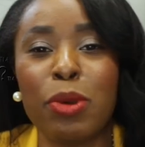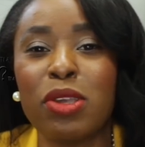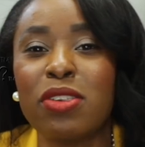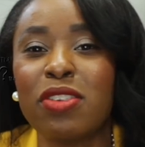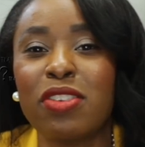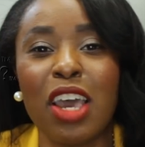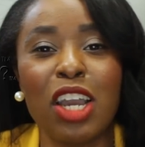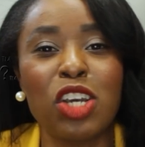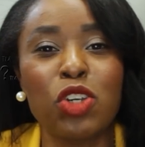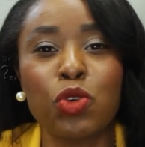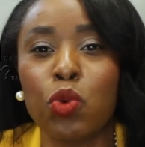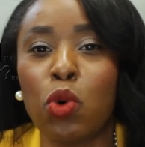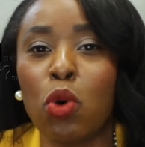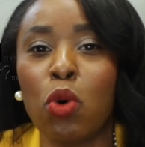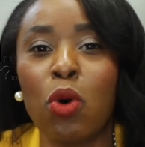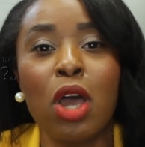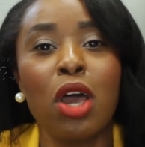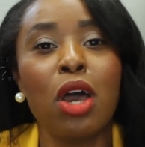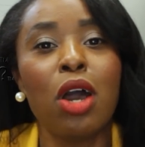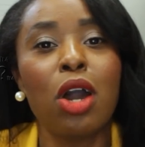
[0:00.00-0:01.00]
of
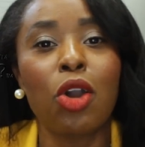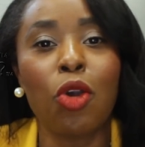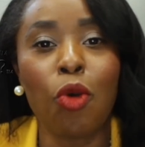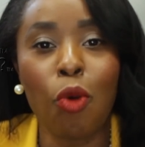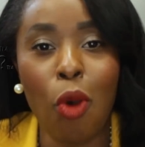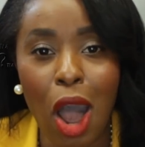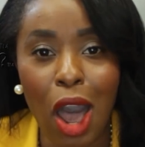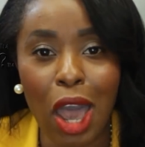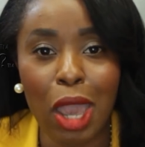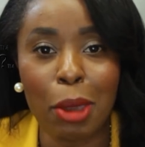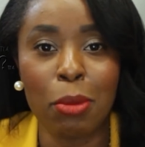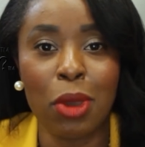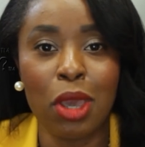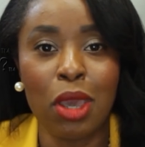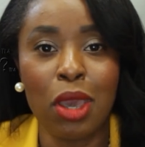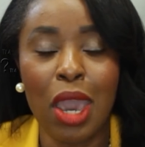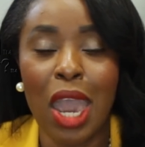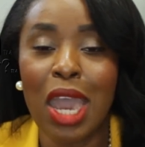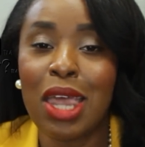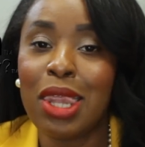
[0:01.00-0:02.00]
sexual crime.
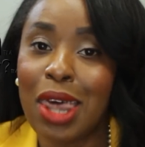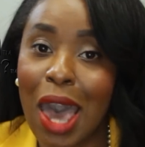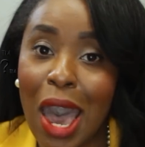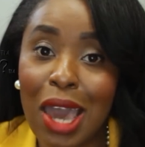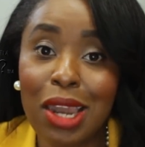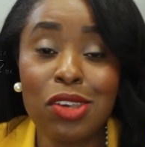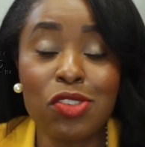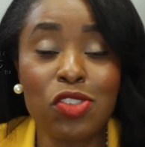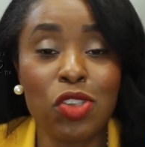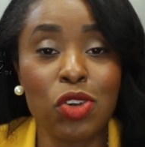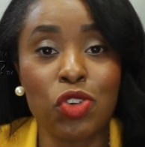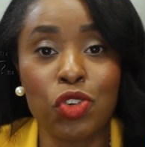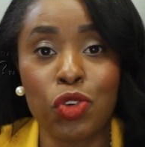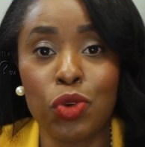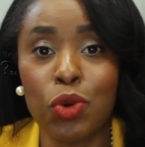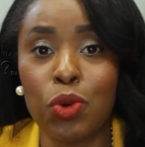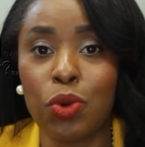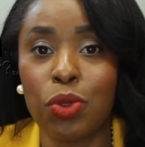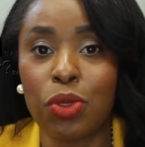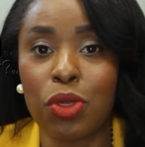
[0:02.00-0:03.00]
And that is the
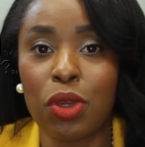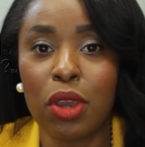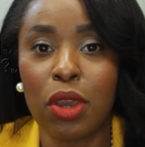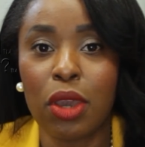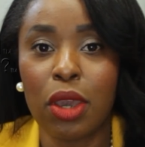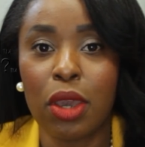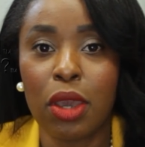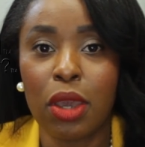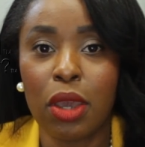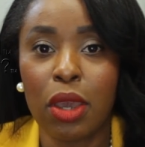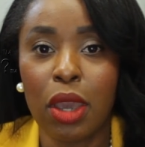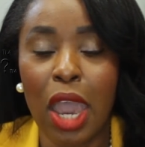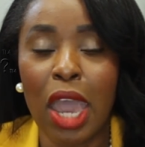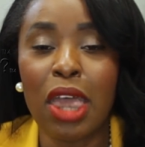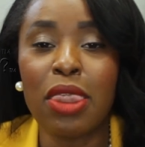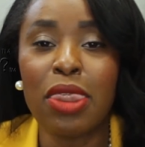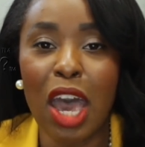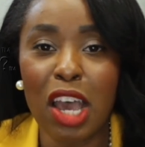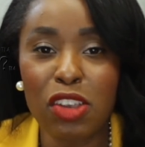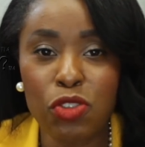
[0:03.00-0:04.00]
truth.
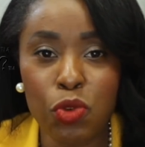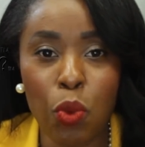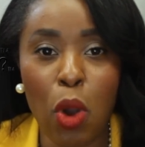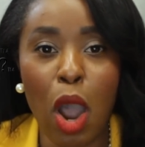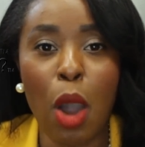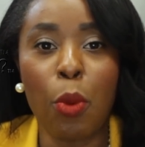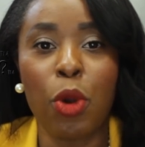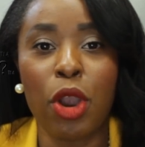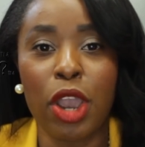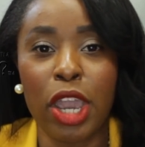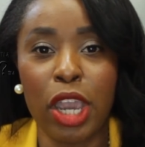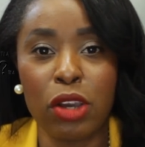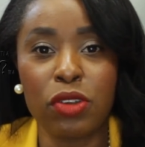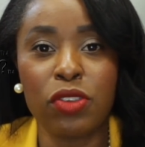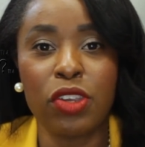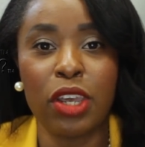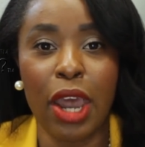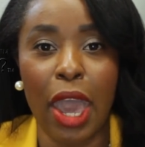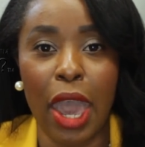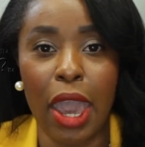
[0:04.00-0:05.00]
And that's why we're here
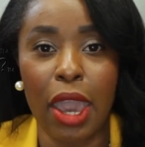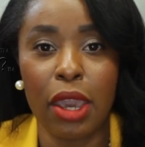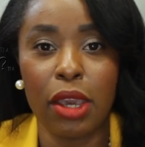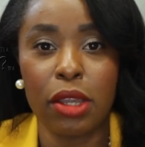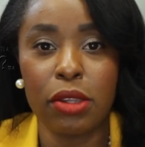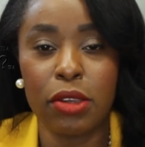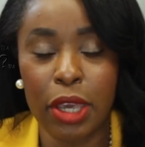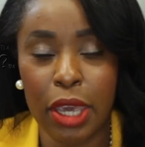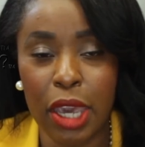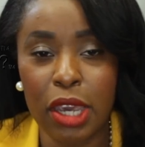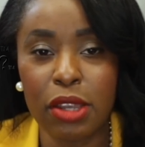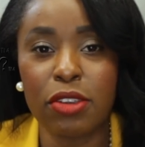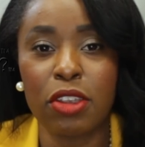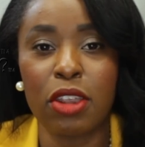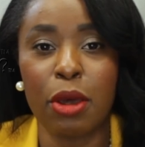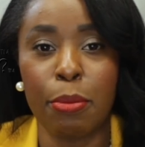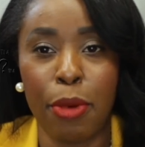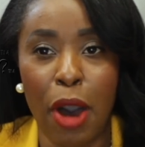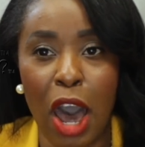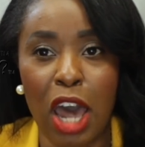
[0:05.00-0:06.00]
today, to get to
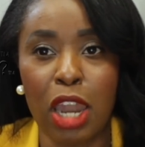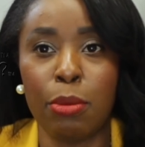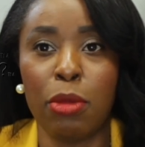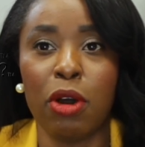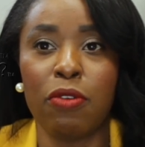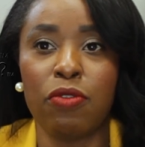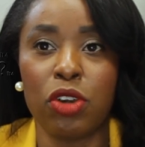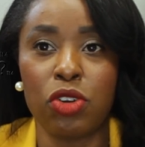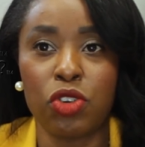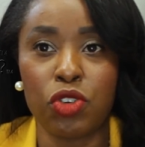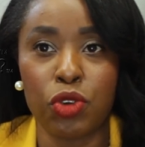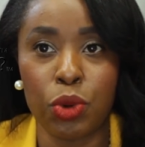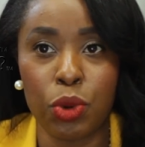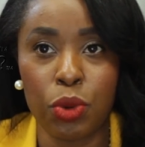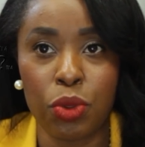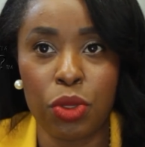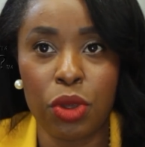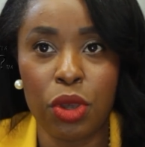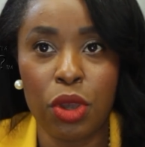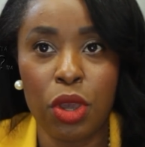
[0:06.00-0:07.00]
the bottom of the
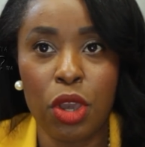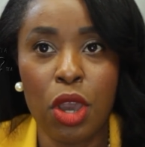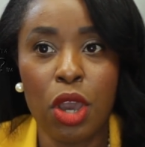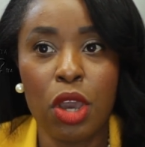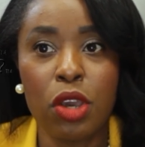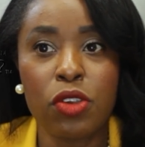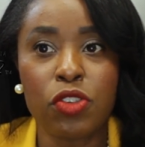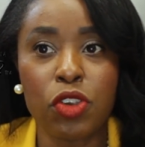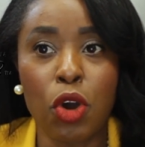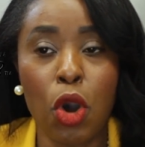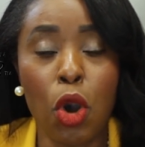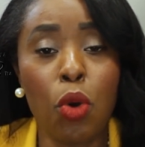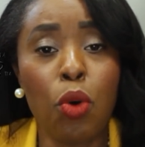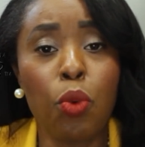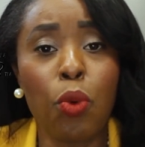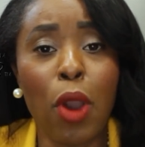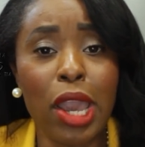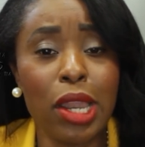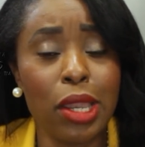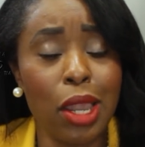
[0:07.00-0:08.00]
truth. So
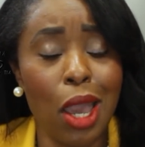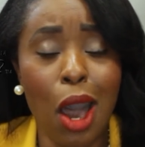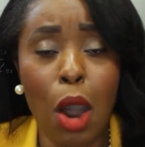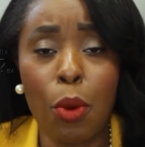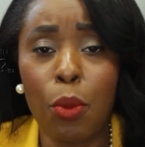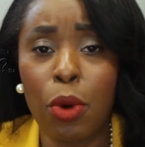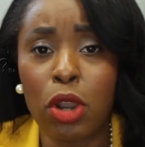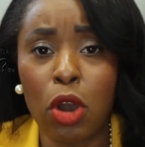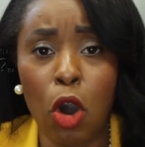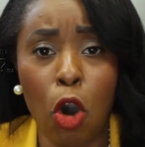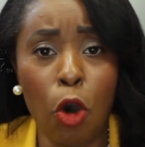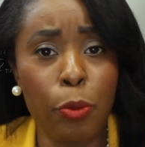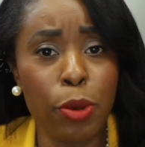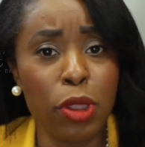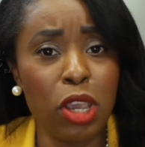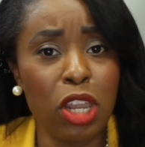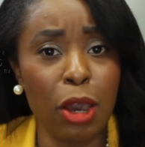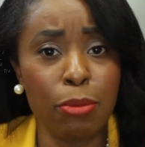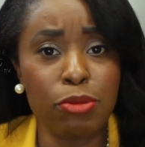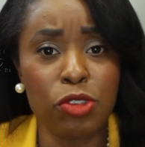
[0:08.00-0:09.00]
right now, I want to open
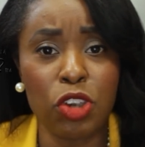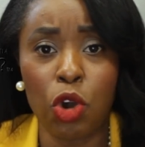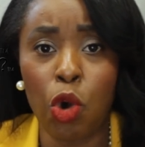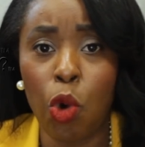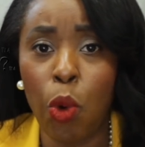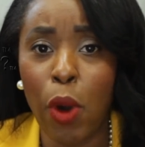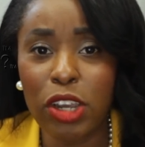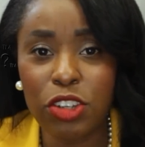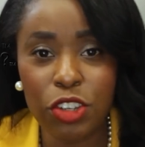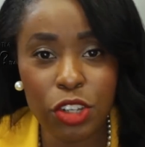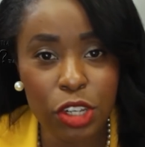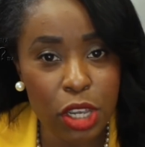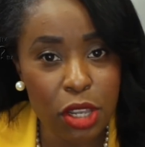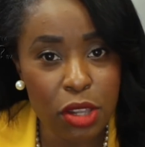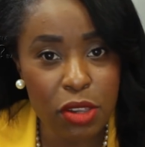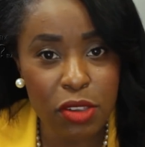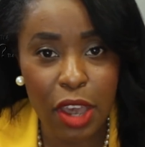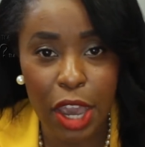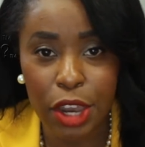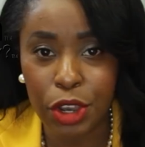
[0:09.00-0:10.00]
it up to
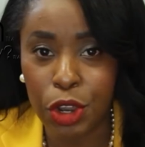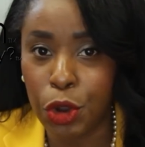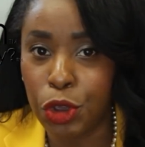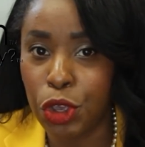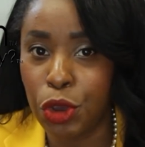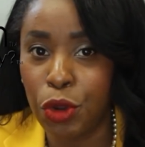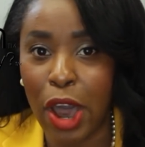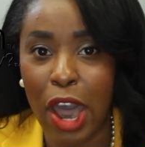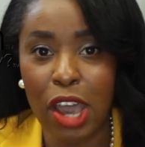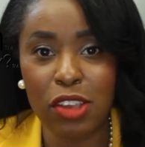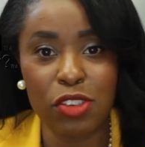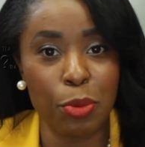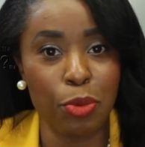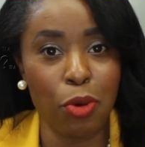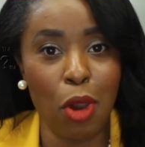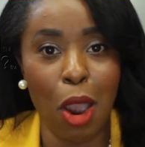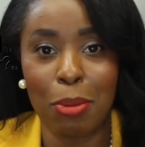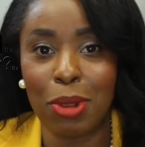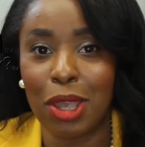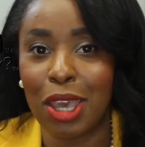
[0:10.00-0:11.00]
questions. I know you guys are
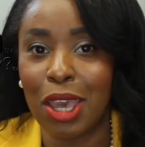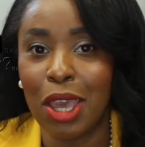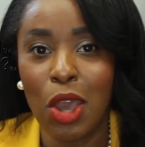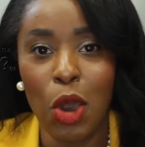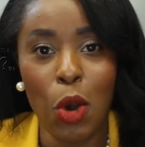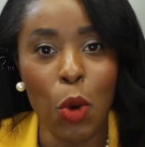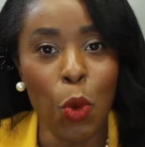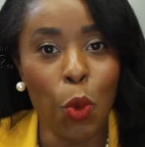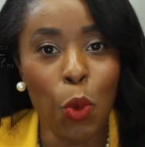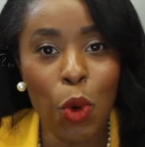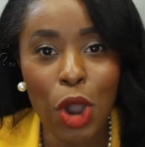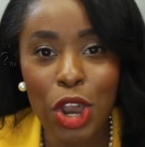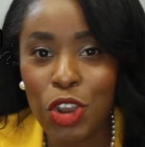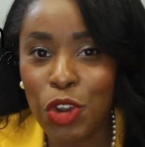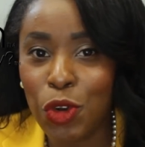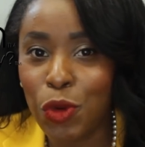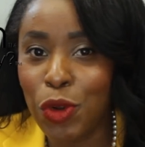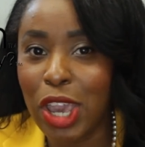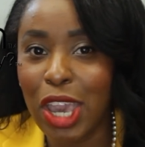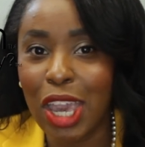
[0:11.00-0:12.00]
probably
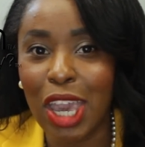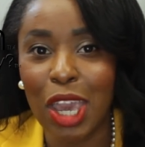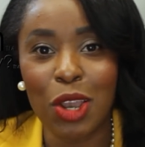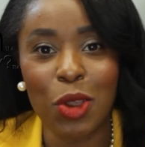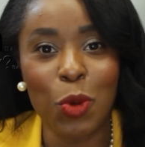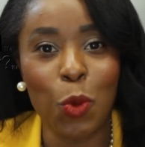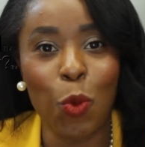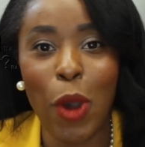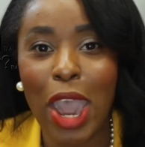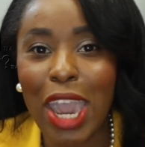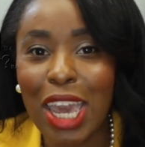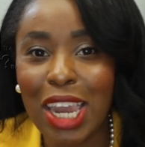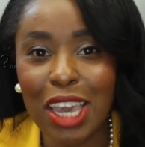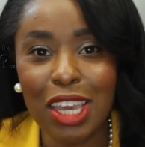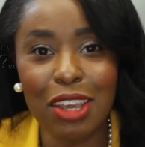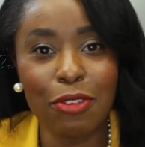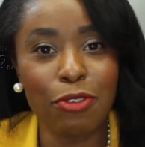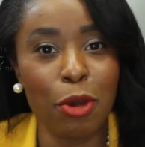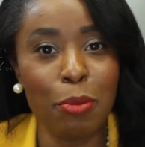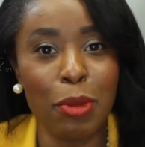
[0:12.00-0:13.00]
wondering and
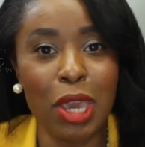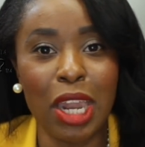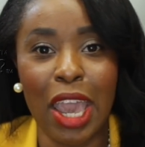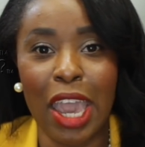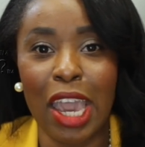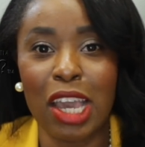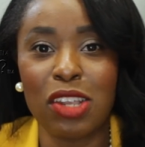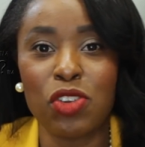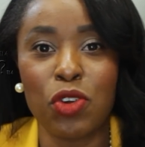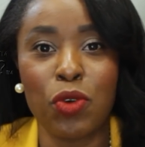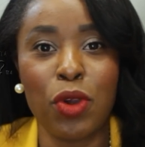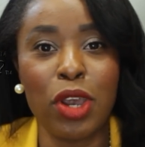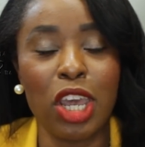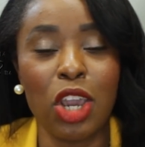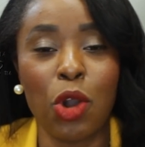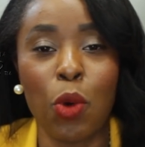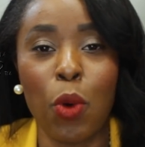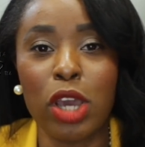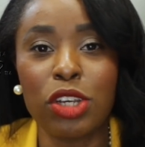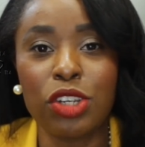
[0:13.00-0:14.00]
waiting for me to answer any
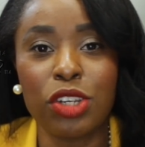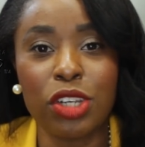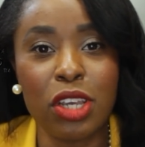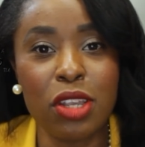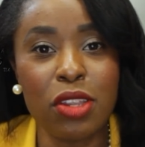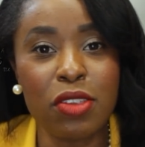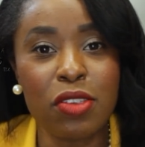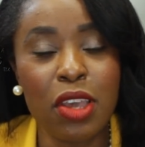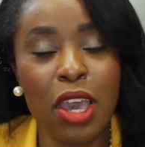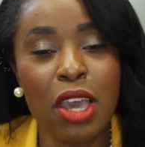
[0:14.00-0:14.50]
questions.